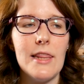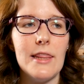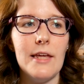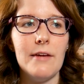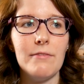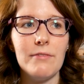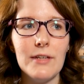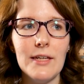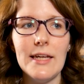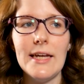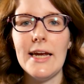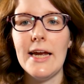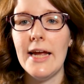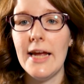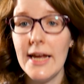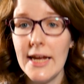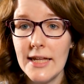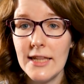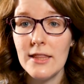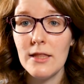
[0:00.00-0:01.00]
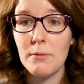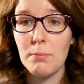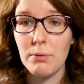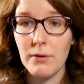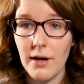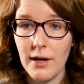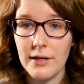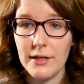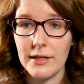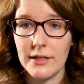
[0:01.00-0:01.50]
they really hid the
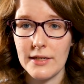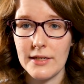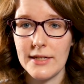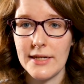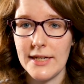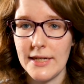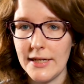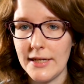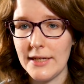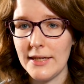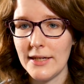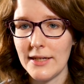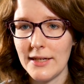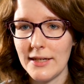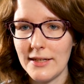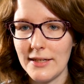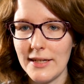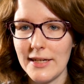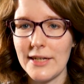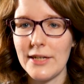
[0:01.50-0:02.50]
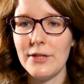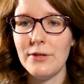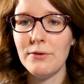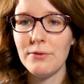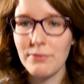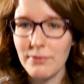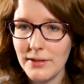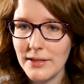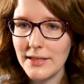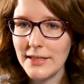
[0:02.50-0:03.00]
product key. Like
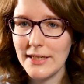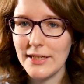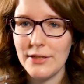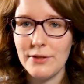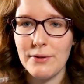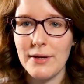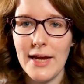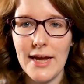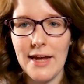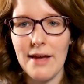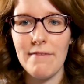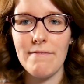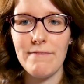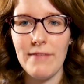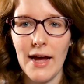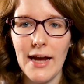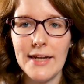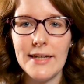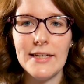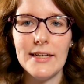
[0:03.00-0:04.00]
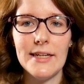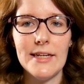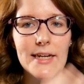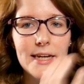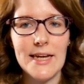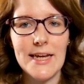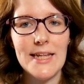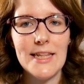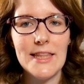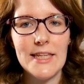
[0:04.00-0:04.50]
you really you can't find it
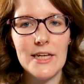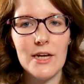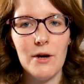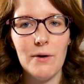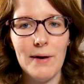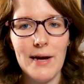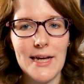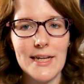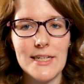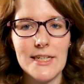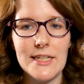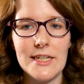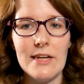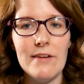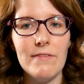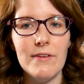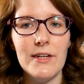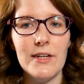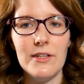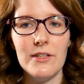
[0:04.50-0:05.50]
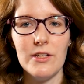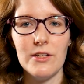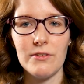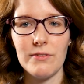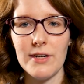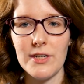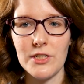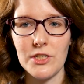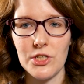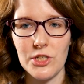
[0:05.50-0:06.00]
in the OS, even in the
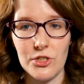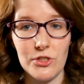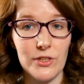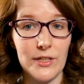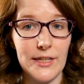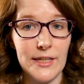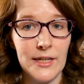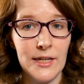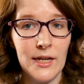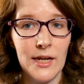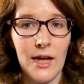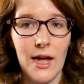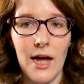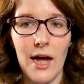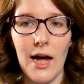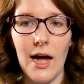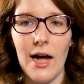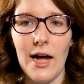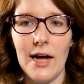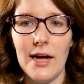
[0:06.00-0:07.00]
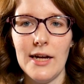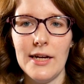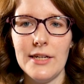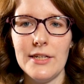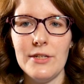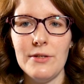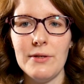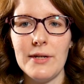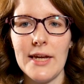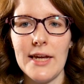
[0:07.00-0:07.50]
registry. Uh,
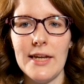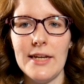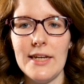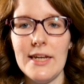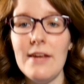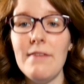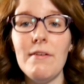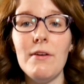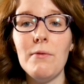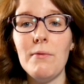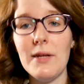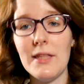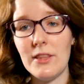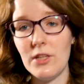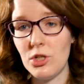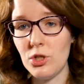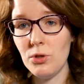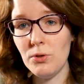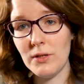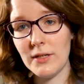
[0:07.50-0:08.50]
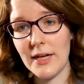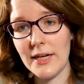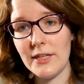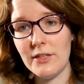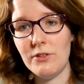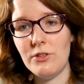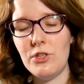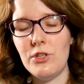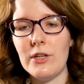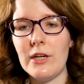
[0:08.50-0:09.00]
you can even with the tool I
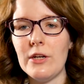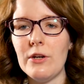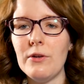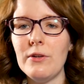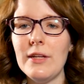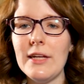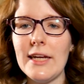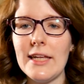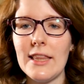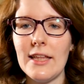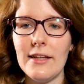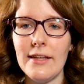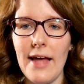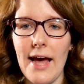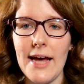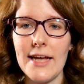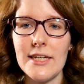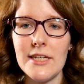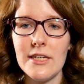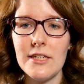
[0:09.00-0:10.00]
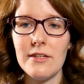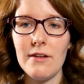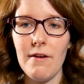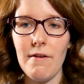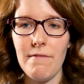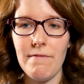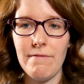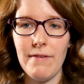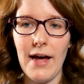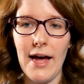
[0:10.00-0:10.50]
use, you can only get the last
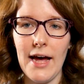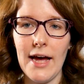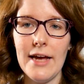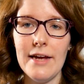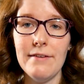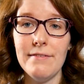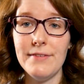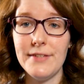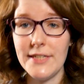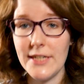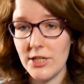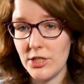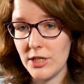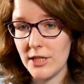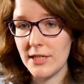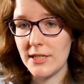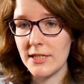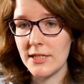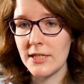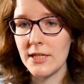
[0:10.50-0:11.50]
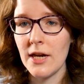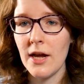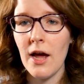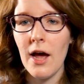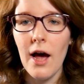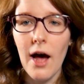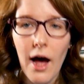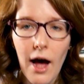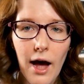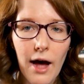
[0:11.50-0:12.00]
five digits
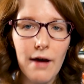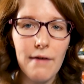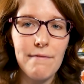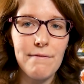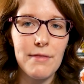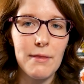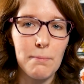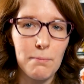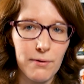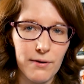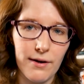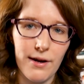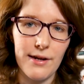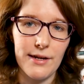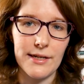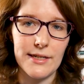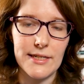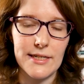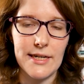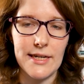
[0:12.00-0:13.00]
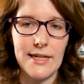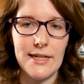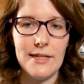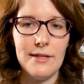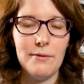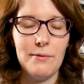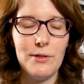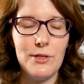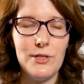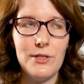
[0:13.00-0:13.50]
of the product
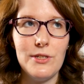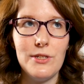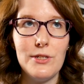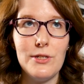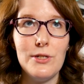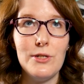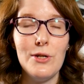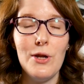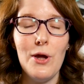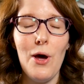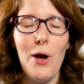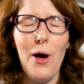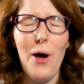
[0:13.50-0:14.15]
key, which is